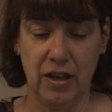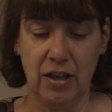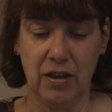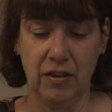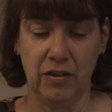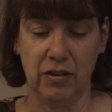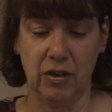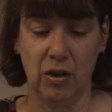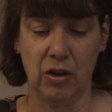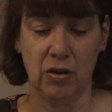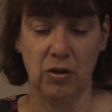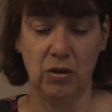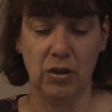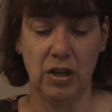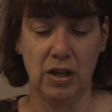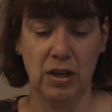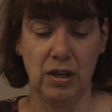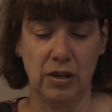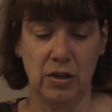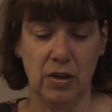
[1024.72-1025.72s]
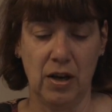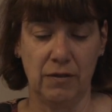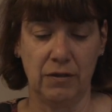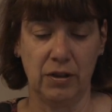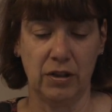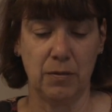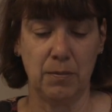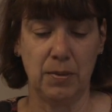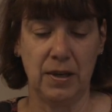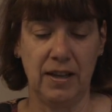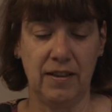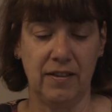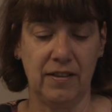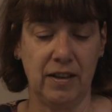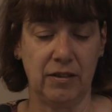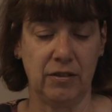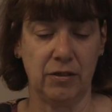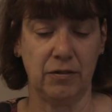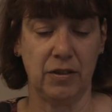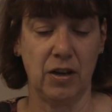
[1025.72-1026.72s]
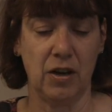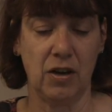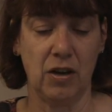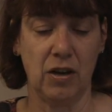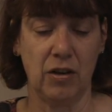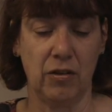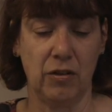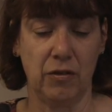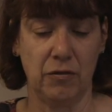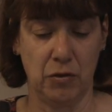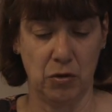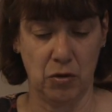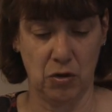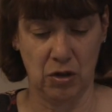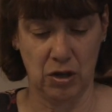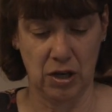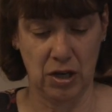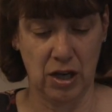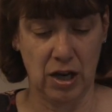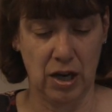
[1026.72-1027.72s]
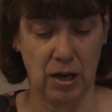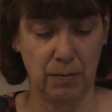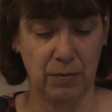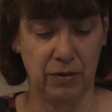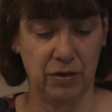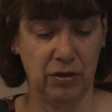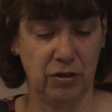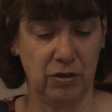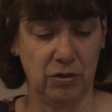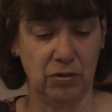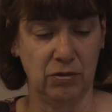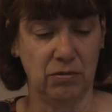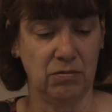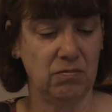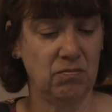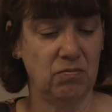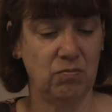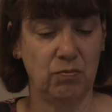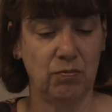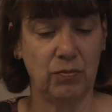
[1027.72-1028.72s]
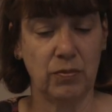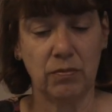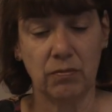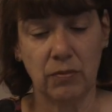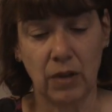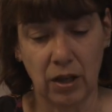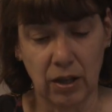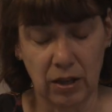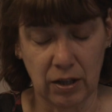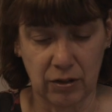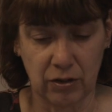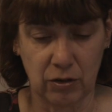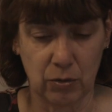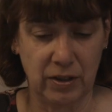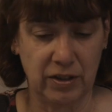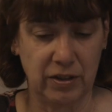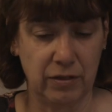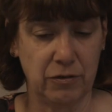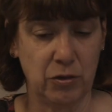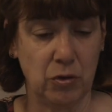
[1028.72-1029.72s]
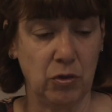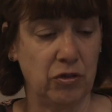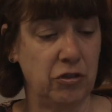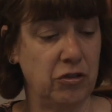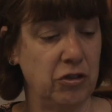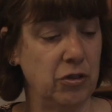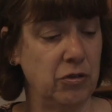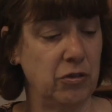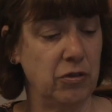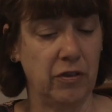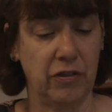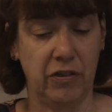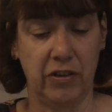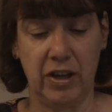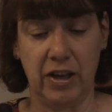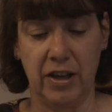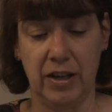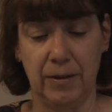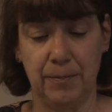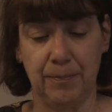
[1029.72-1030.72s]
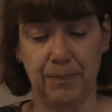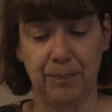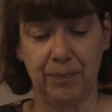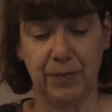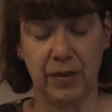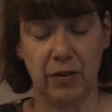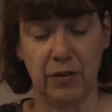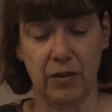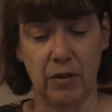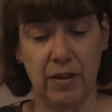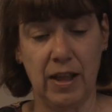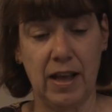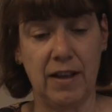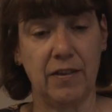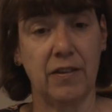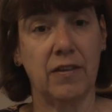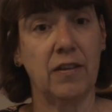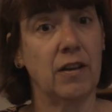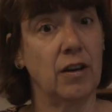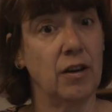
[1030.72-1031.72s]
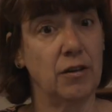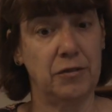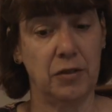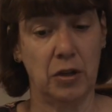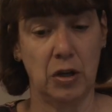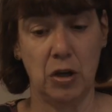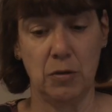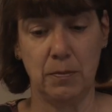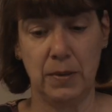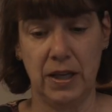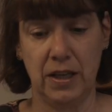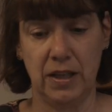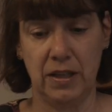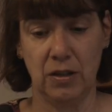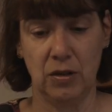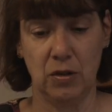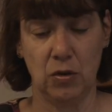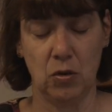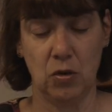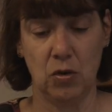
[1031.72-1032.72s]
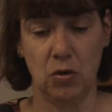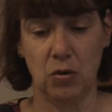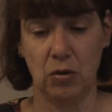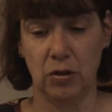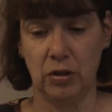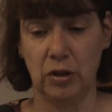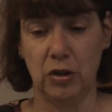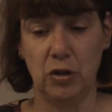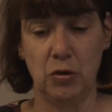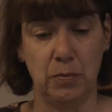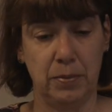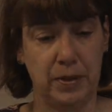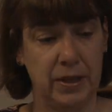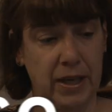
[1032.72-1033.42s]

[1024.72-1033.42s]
So you have a complete set of cards for up to 24 students here. So that's a follow me or loop